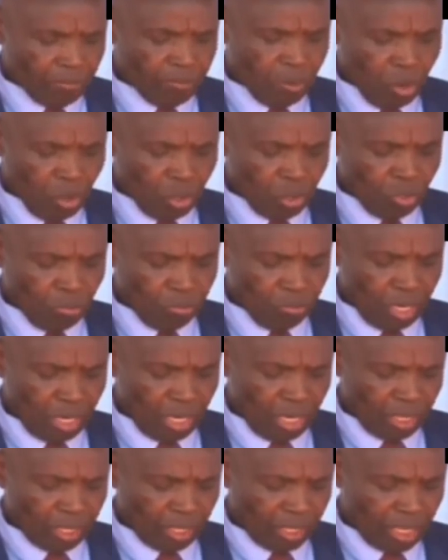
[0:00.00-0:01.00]
boards of
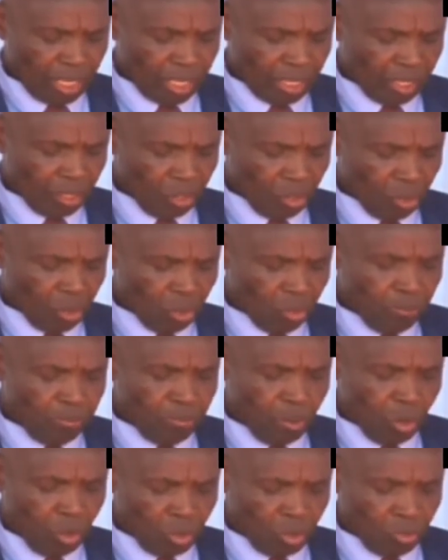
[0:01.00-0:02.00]
directors, or
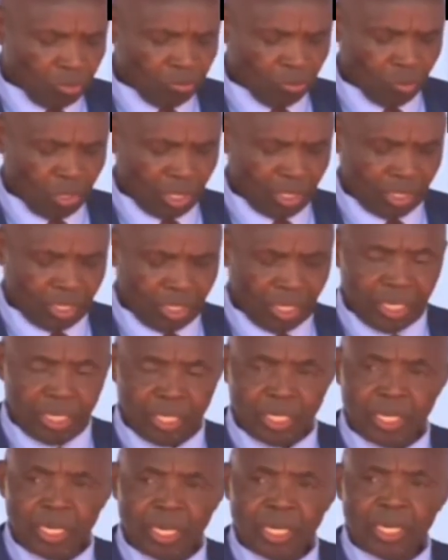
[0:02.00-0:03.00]
boards of
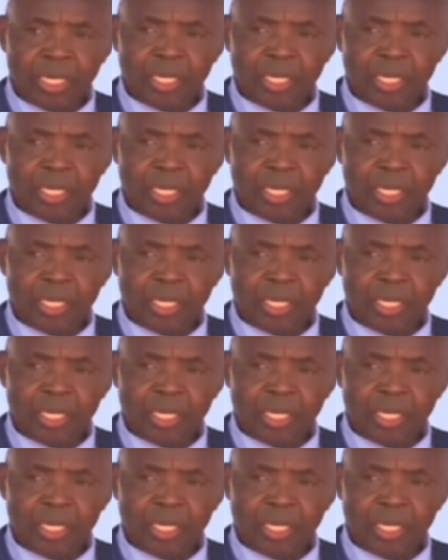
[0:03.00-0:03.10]
trustees